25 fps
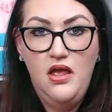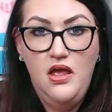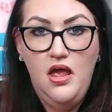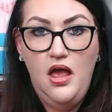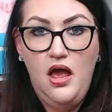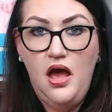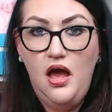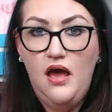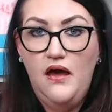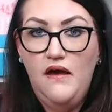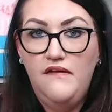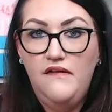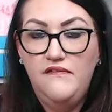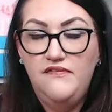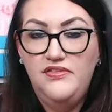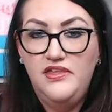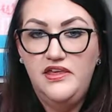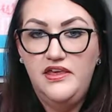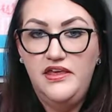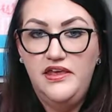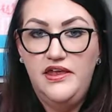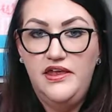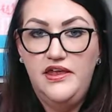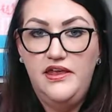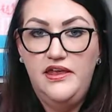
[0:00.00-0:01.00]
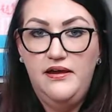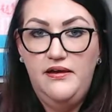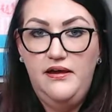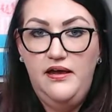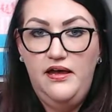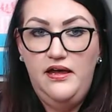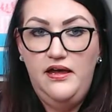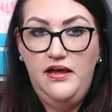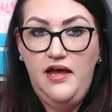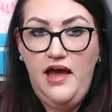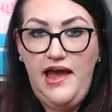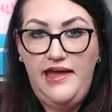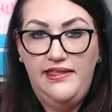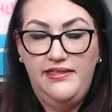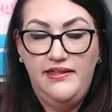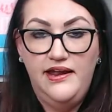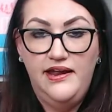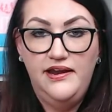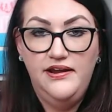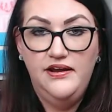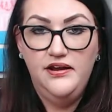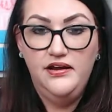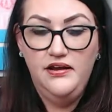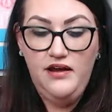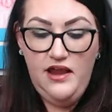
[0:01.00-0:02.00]
of the
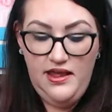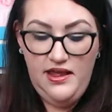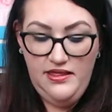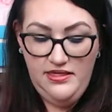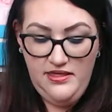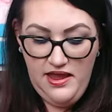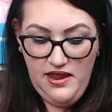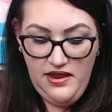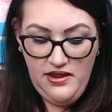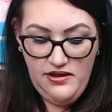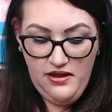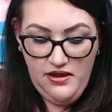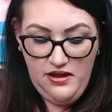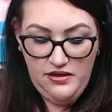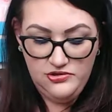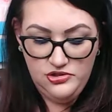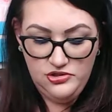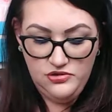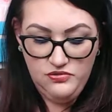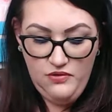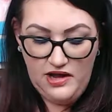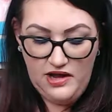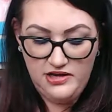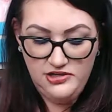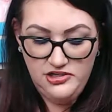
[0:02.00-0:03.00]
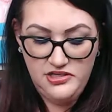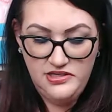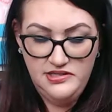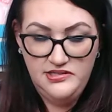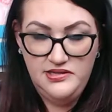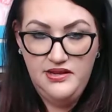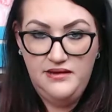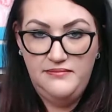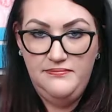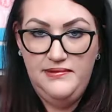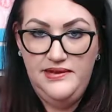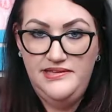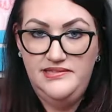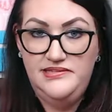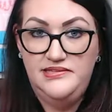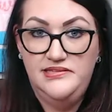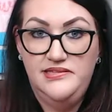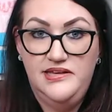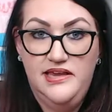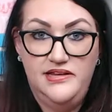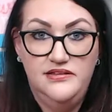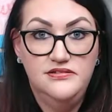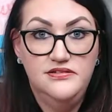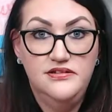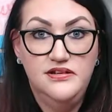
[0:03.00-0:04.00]
highlighter and then swatch these on my
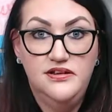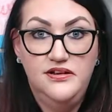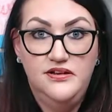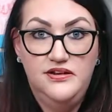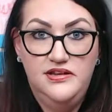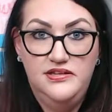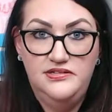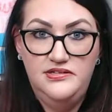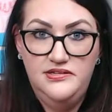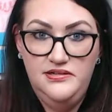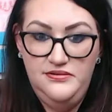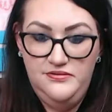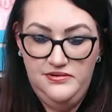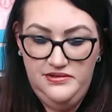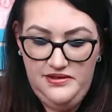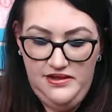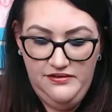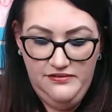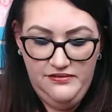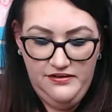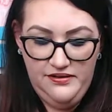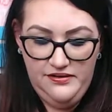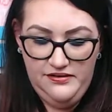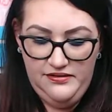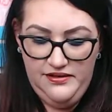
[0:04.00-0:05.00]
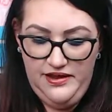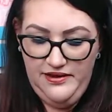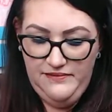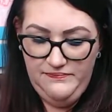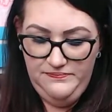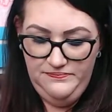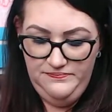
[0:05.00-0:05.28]
skin so you can see what they look like,